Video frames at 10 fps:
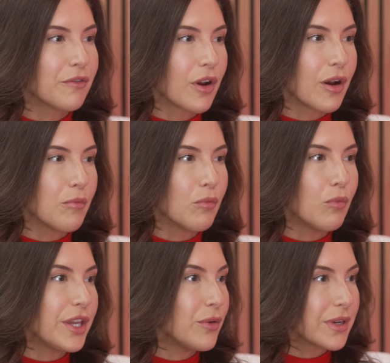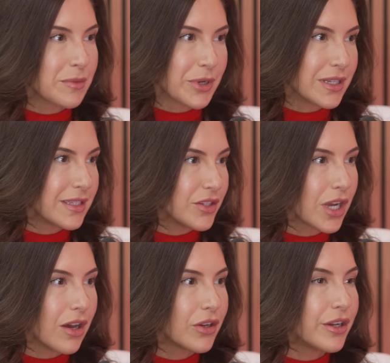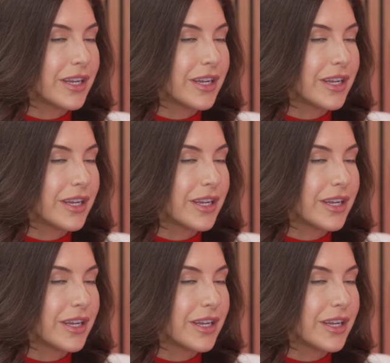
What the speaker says: from what you experience in childhood.